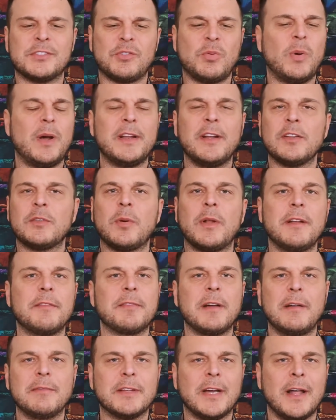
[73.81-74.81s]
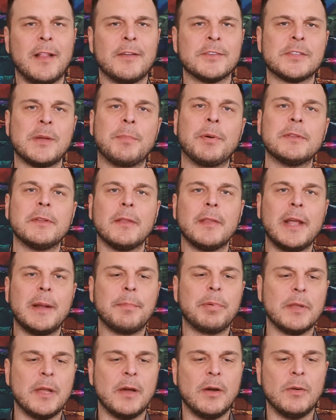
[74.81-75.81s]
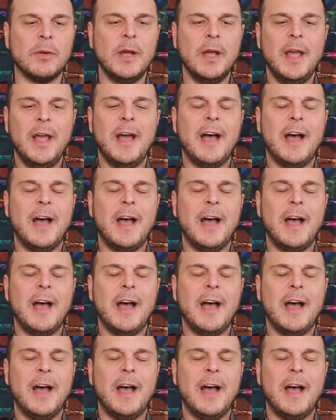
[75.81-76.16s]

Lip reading: $20 or $25. I'll put the link below.